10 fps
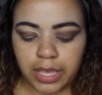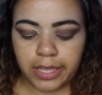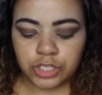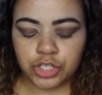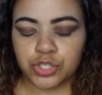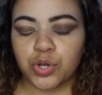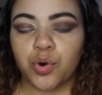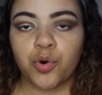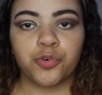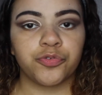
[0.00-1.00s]
and just
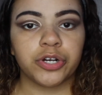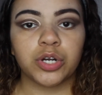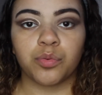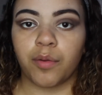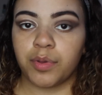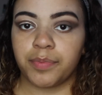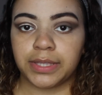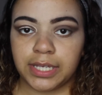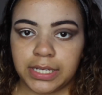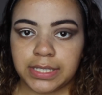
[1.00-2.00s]
go over where we
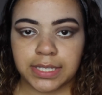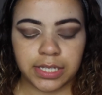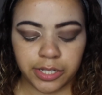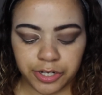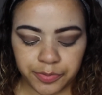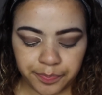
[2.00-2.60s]
put the concealer.